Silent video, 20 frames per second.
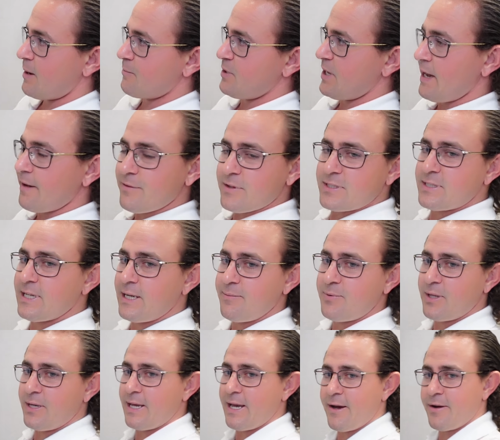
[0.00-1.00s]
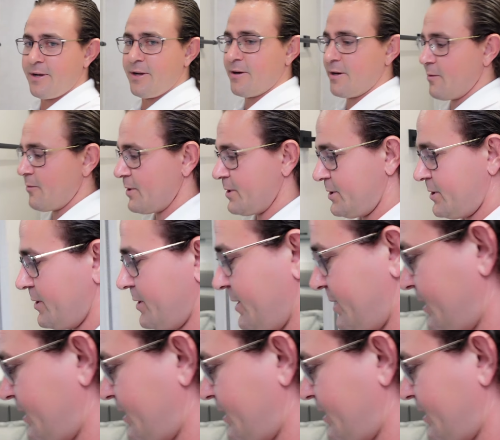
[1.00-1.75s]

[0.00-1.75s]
You have the same thing out here, and I want to show you